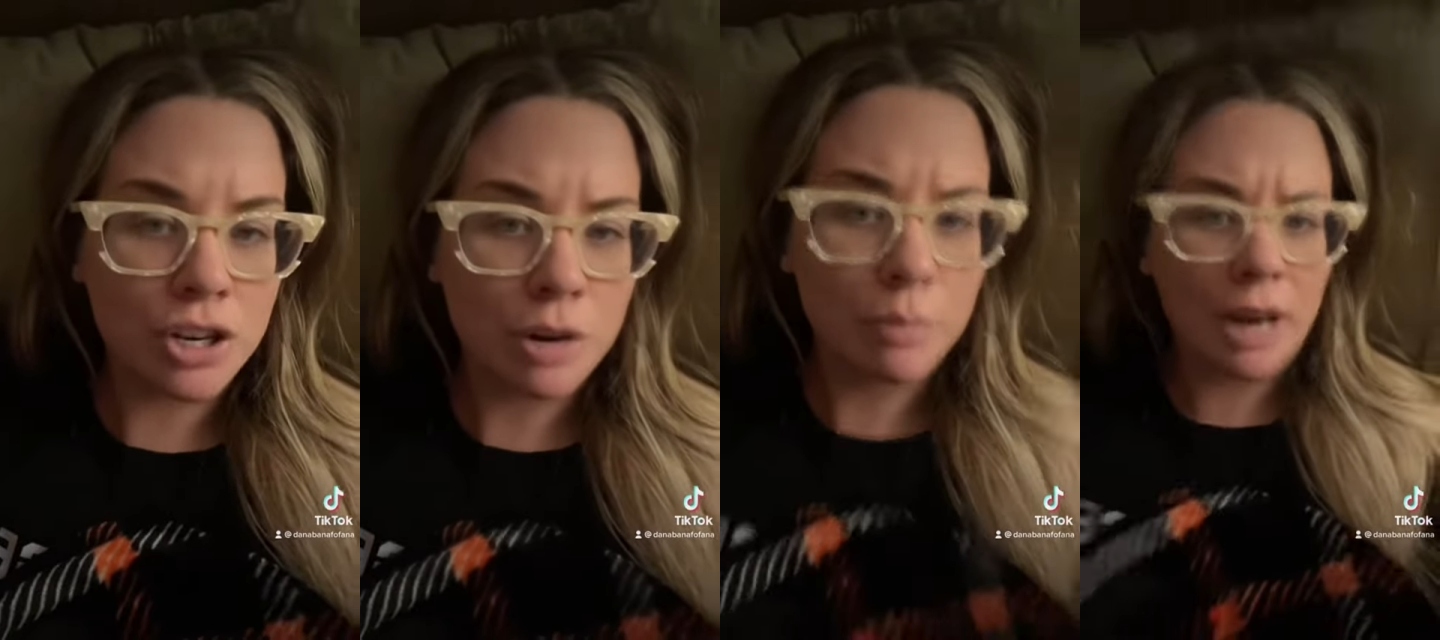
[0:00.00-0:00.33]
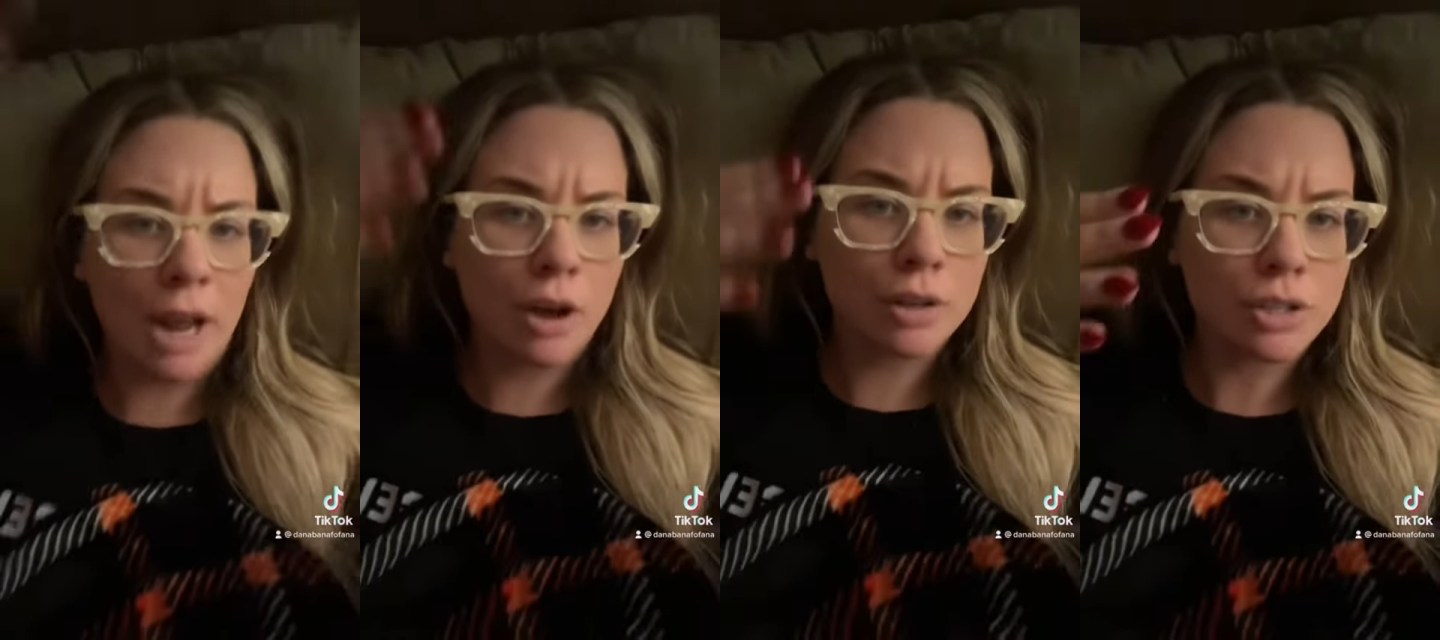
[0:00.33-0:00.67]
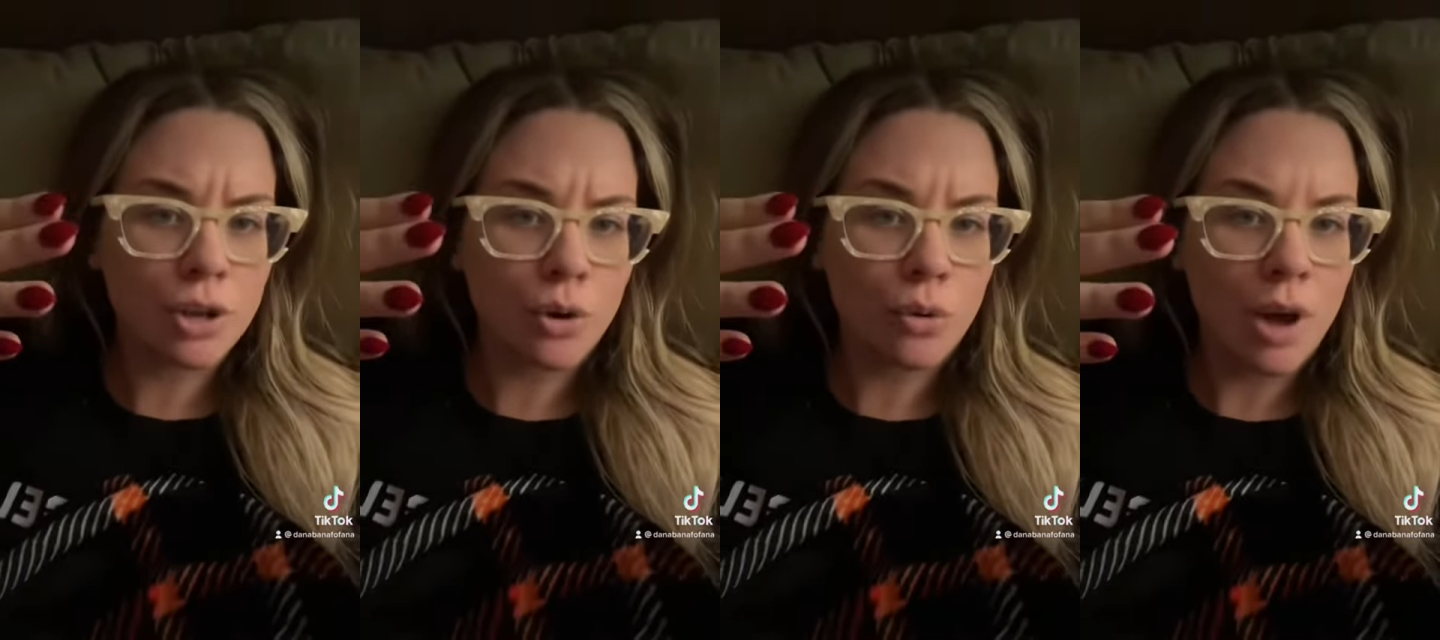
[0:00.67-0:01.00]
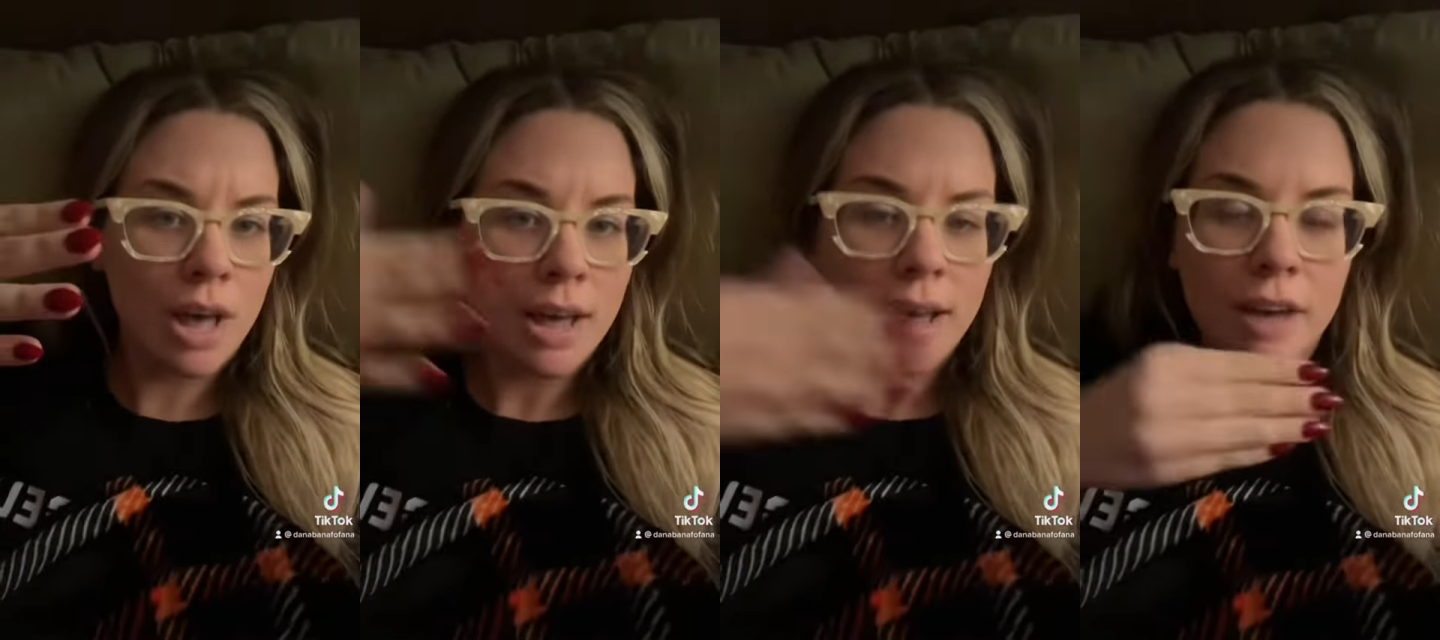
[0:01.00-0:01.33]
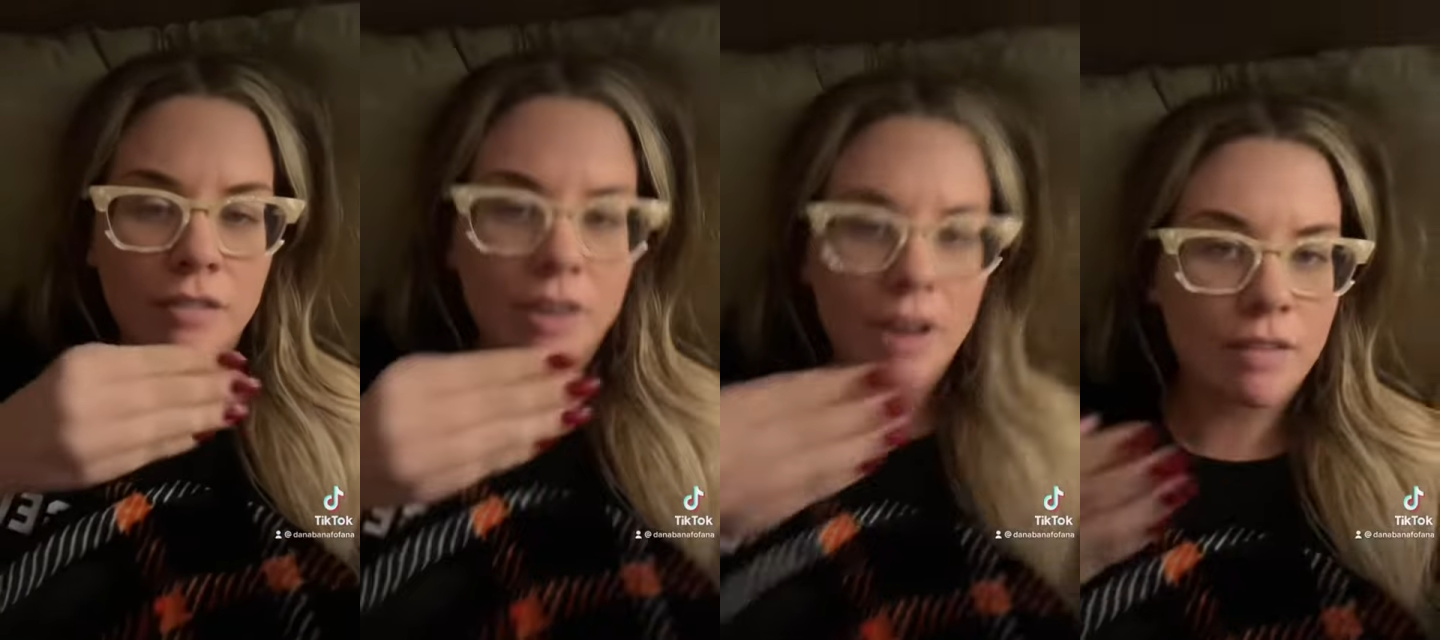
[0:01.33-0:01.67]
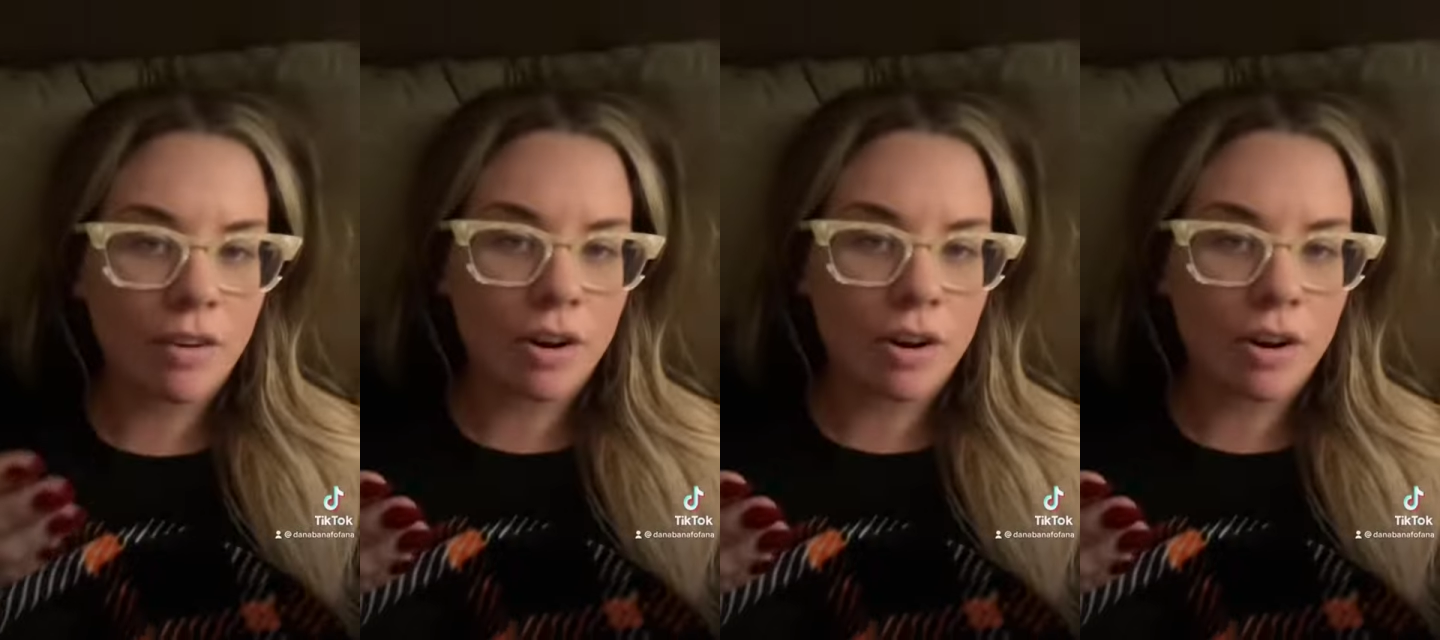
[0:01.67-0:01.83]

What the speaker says: but I also have never